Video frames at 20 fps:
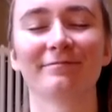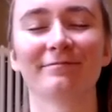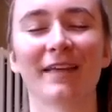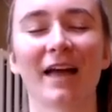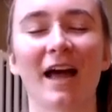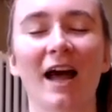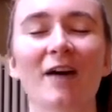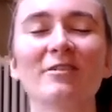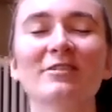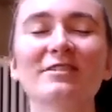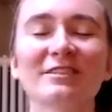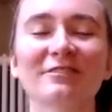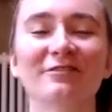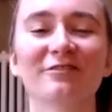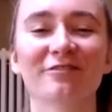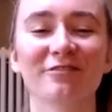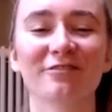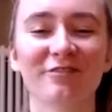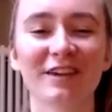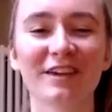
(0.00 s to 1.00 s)
How does
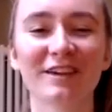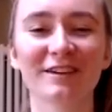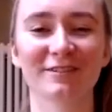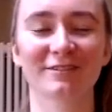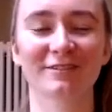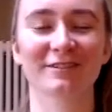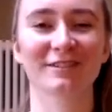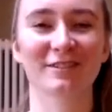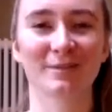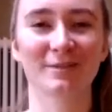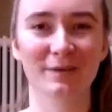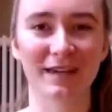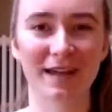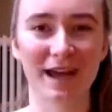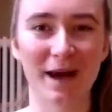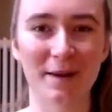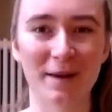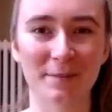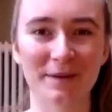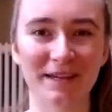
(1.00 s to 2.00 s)
it feel to be
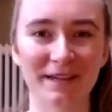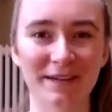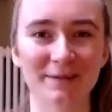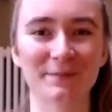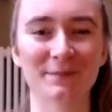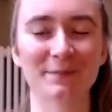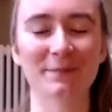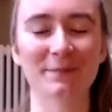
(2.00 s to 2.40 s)
happy?